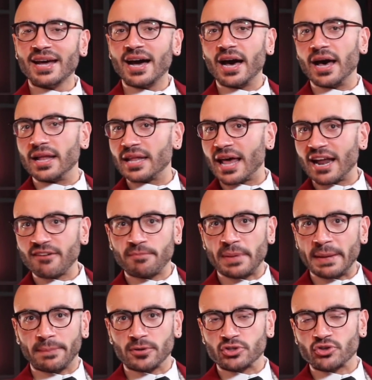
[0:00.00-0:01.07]
A lot of
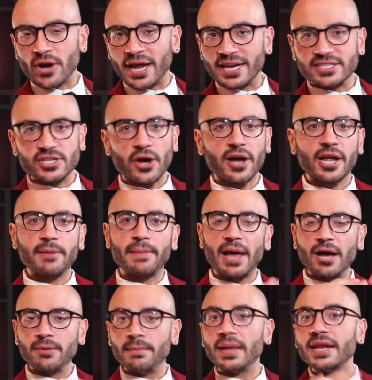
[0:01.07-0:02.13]
people try to talk
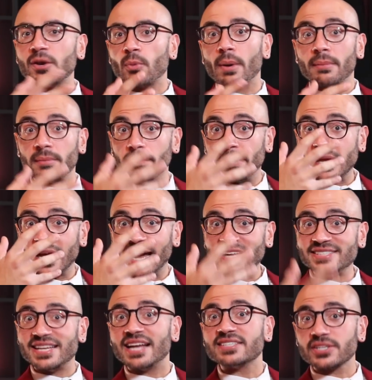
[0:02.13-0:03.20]
about men and women being
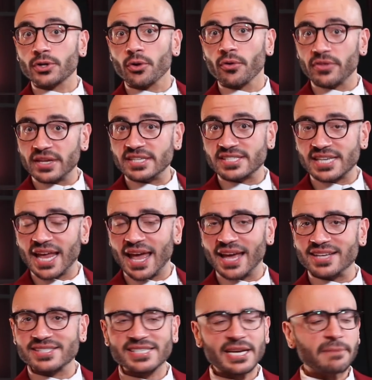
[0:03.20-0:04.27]
identical these
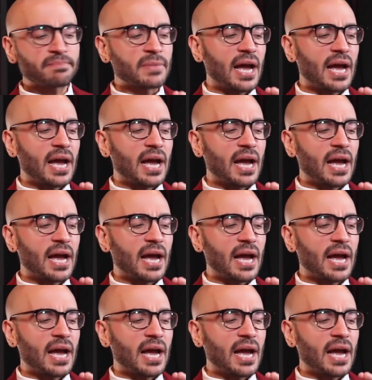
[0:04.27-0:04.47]
days.